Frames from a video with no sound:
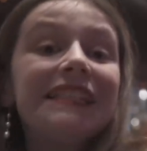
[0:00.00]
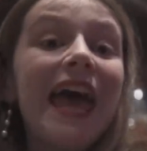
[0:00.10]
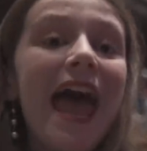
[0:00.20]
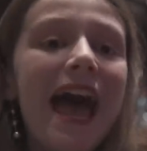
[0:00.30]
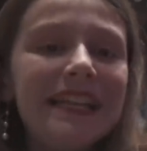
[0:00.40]

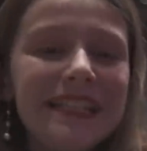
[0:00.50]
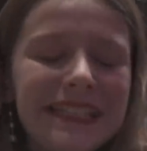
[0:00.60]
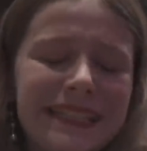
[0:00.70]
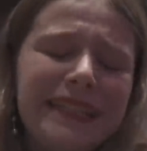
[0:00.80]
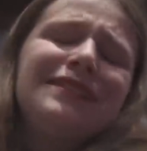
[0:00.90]
Sandy,
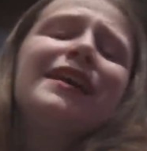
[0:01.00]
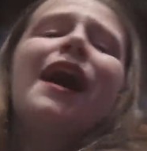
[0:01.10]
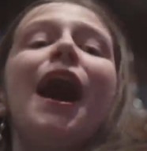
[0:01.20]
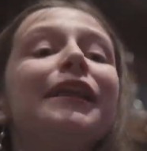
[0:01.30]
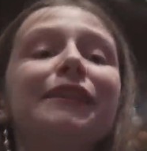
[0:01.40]
is it?
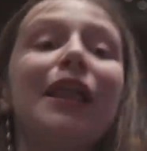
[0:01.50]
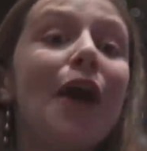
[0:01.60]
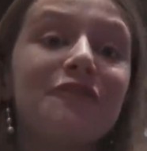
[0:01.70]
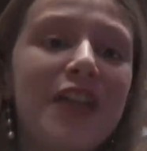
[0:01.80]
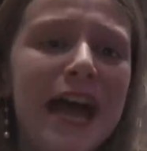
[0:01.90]
I
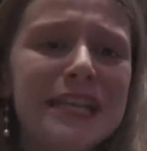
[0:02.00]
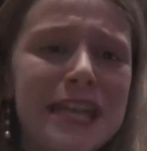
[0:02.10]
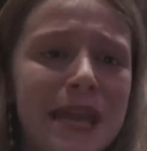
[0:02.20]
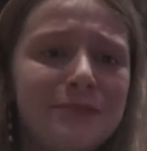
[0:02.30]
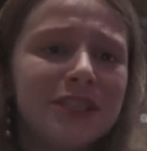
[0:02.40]
love that
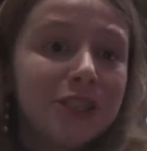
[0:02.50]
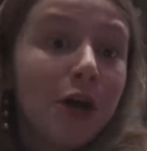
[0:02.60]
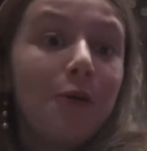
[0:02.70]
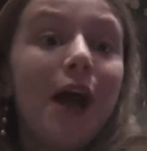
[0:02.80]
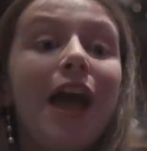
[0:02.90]
name. It's
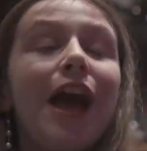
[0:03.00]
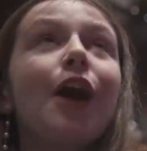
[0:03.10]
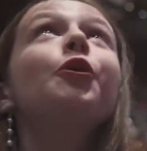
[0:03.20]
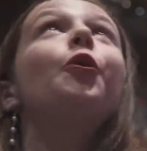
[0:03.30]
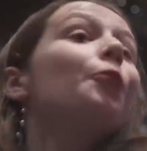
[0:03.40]
so
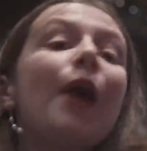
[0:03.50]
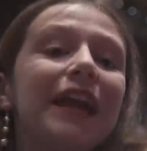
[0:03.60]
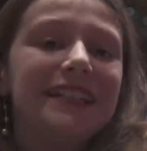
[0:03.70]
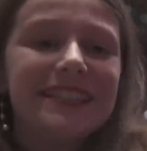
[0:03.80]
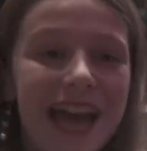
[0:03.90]

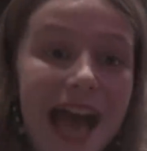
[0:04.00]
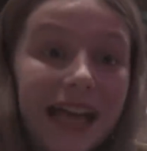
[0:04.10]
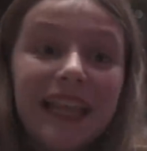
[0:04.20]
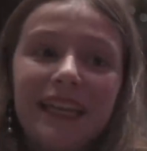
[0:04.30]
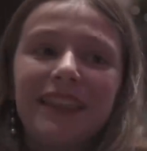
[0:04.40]
quaint.
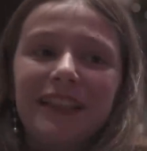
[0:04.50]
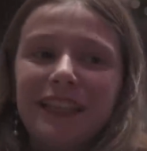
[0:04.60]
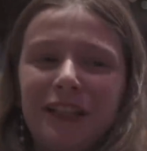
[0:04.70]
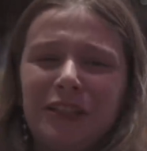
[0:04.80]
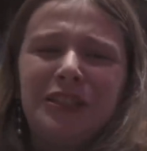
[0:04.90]
Like the
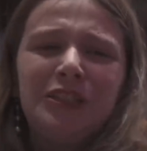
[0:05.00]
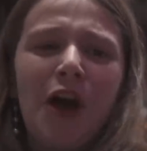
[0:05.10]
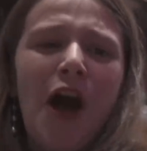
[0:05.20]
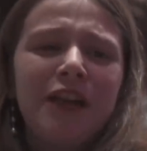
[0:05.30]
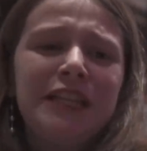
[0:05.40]
little
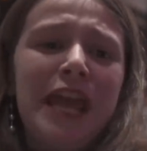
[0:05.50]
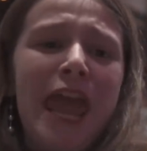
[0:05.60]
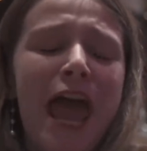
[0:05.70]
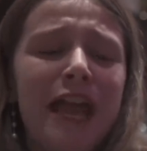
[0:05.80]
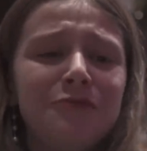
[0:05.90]
dog in
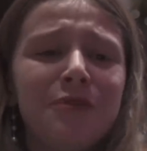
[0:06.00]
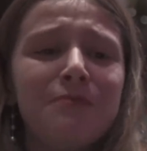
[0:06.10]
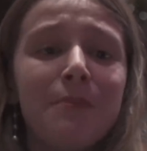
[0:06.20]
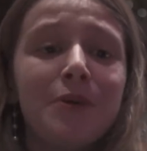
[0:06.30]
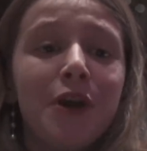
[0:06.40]
Annie.
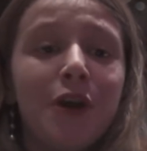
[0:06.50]
Remember